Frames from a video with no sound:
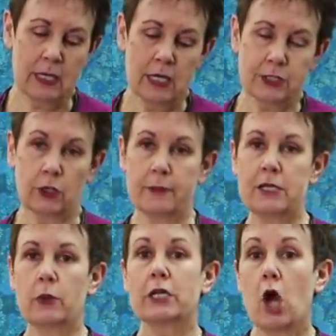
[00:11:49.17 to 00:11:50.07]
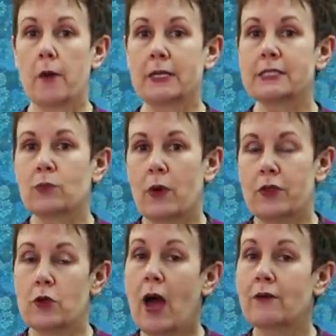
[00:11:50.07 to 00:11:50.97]
So let me know in the comments whether
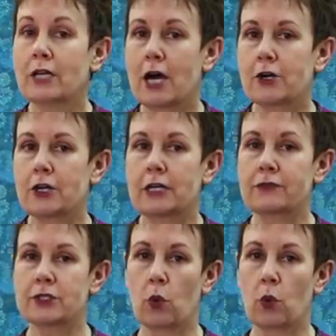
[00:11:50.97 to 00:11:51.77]
you have a cutter and if so,